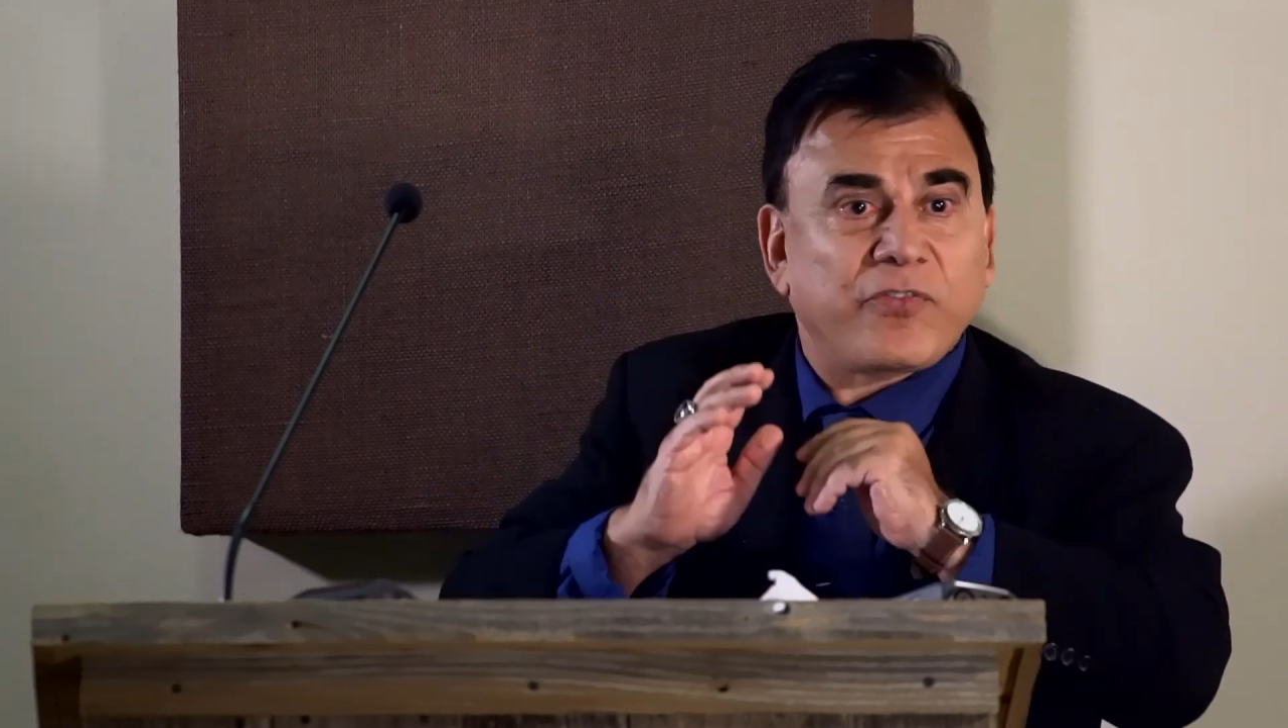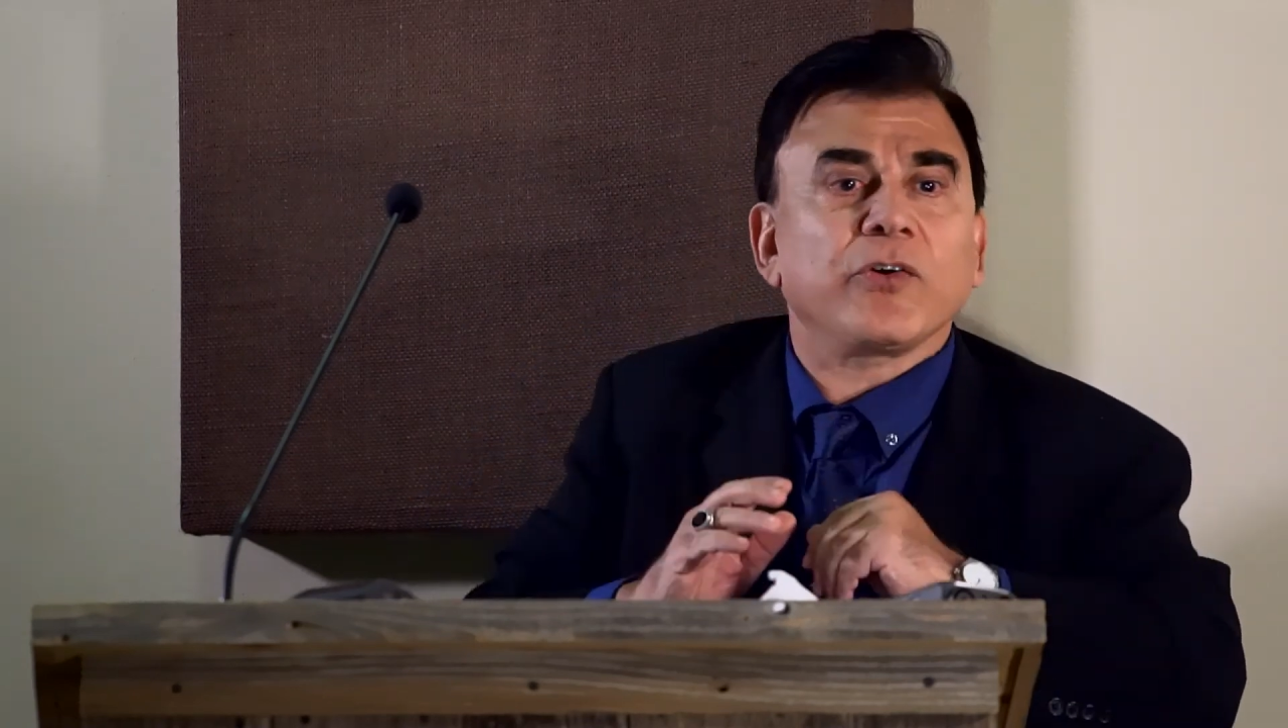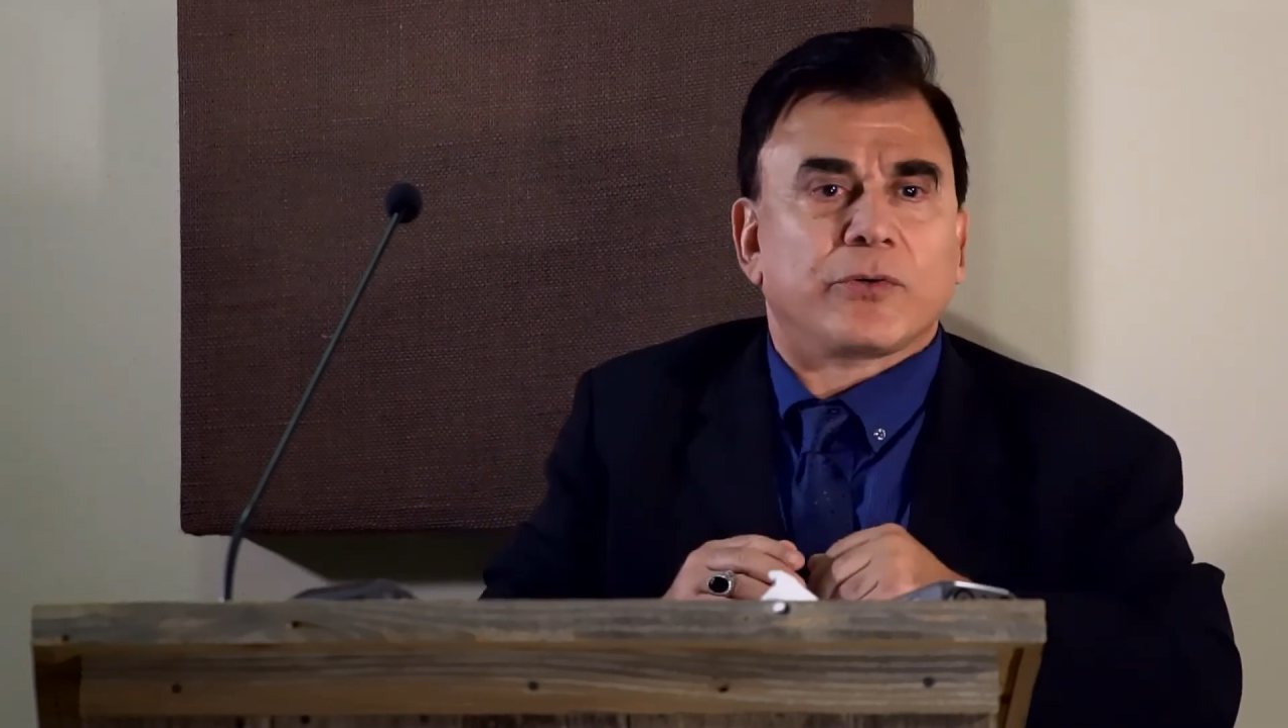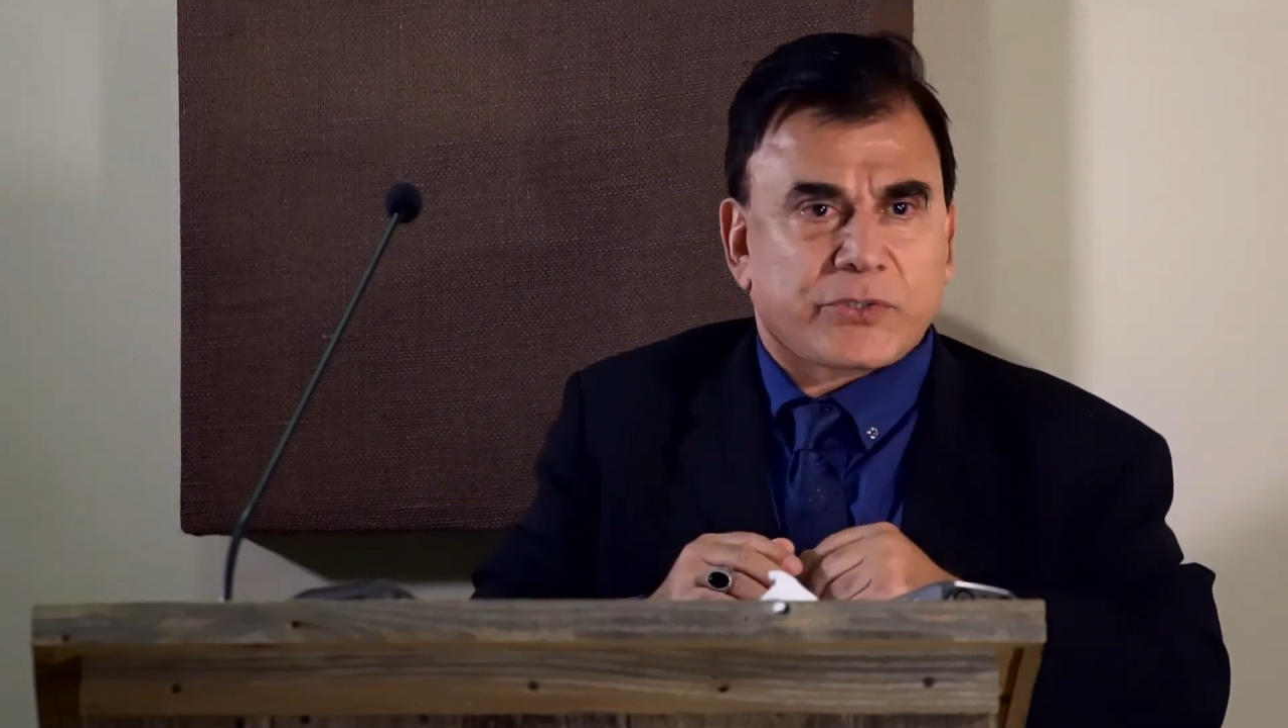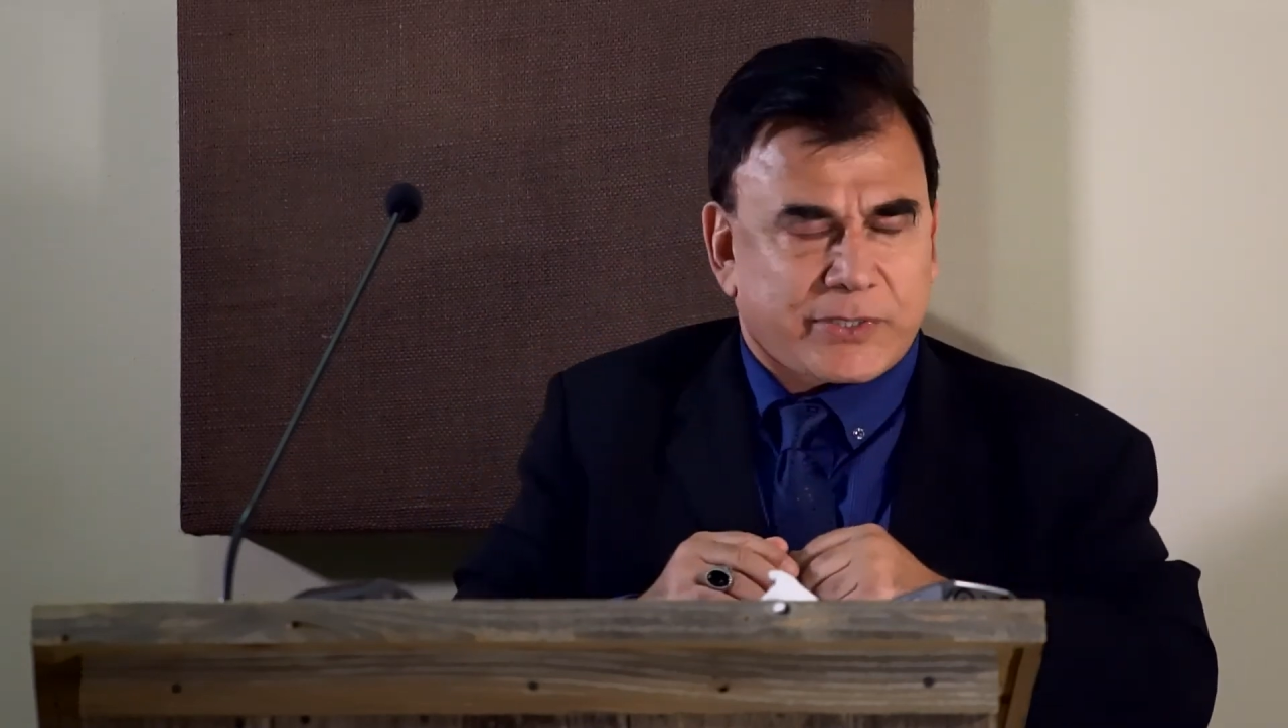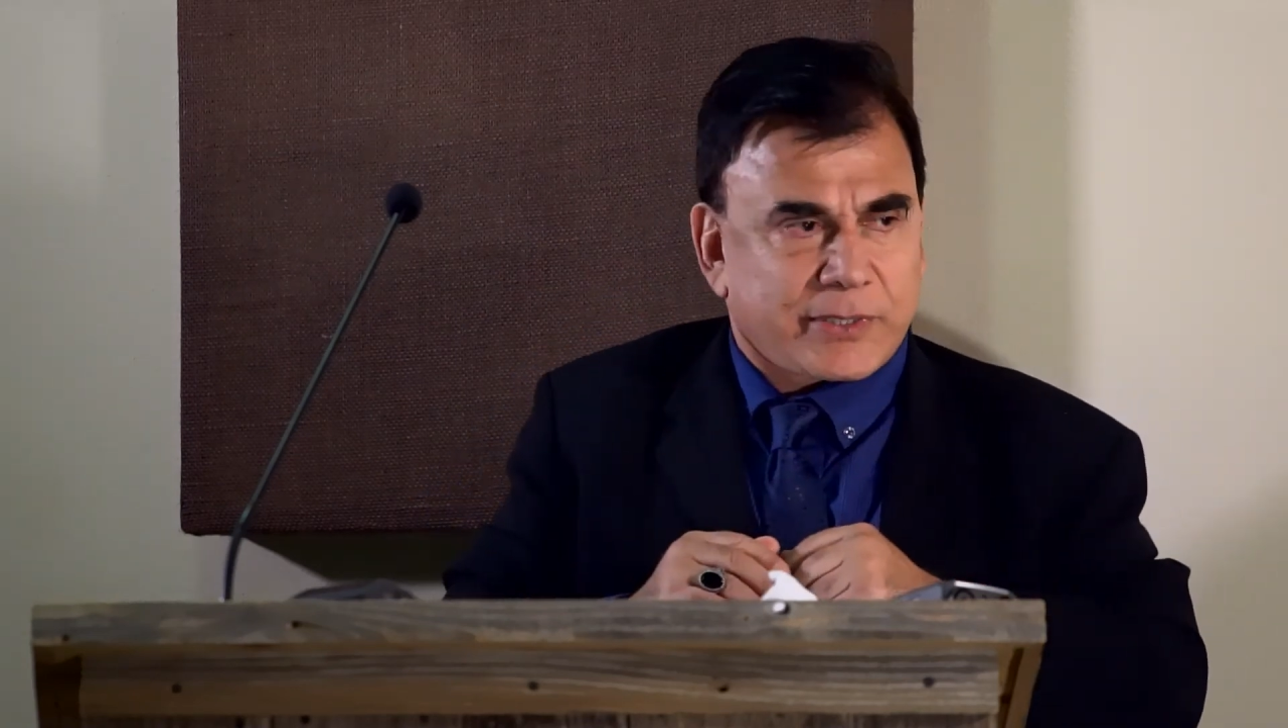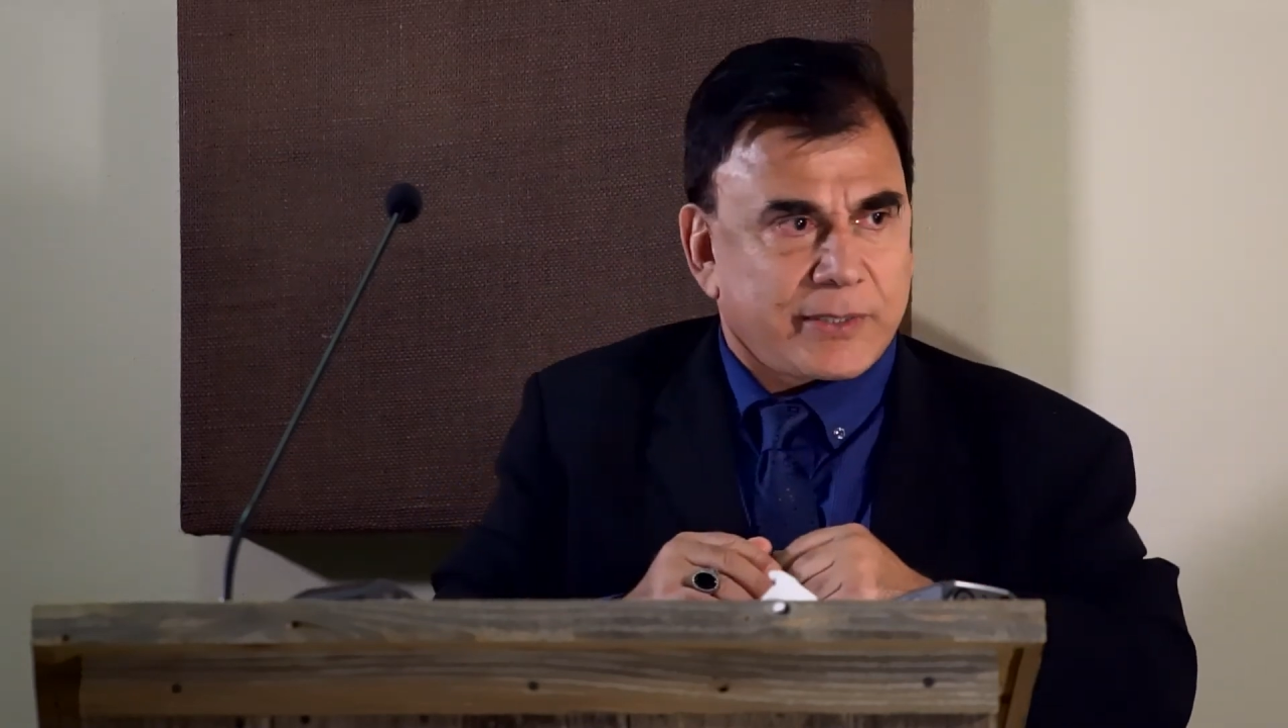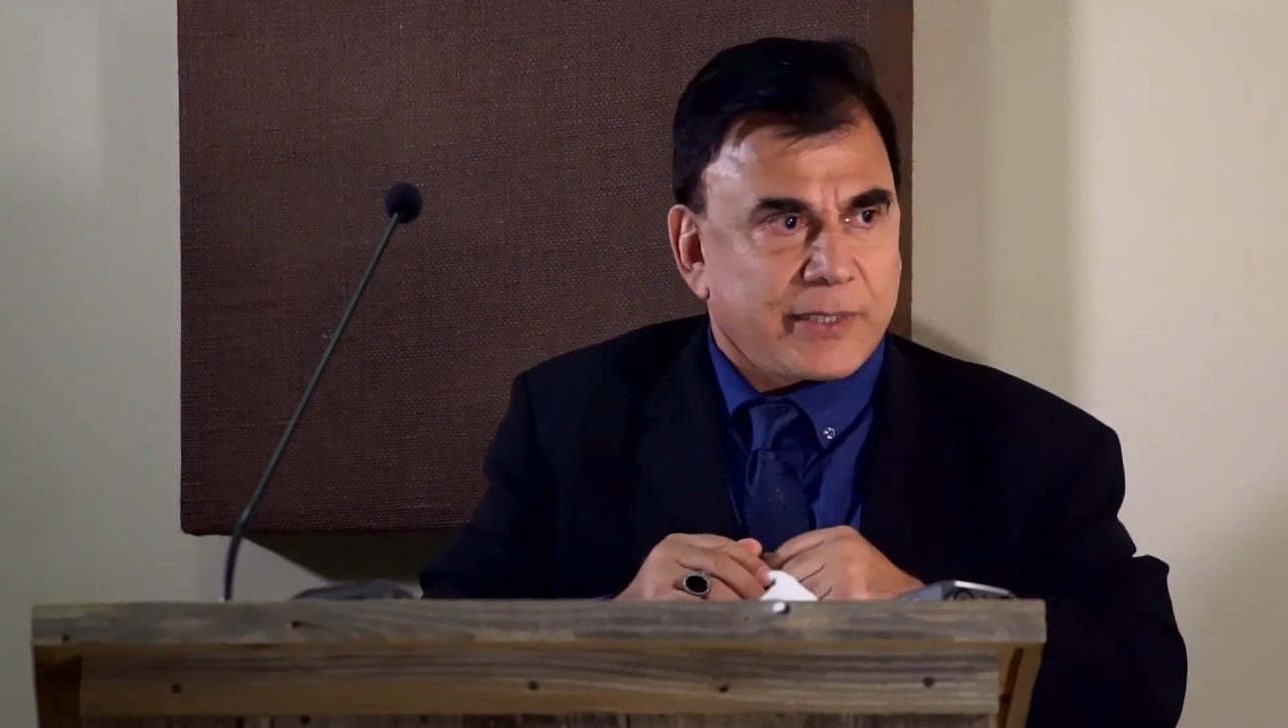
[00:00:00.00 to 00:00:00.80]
first.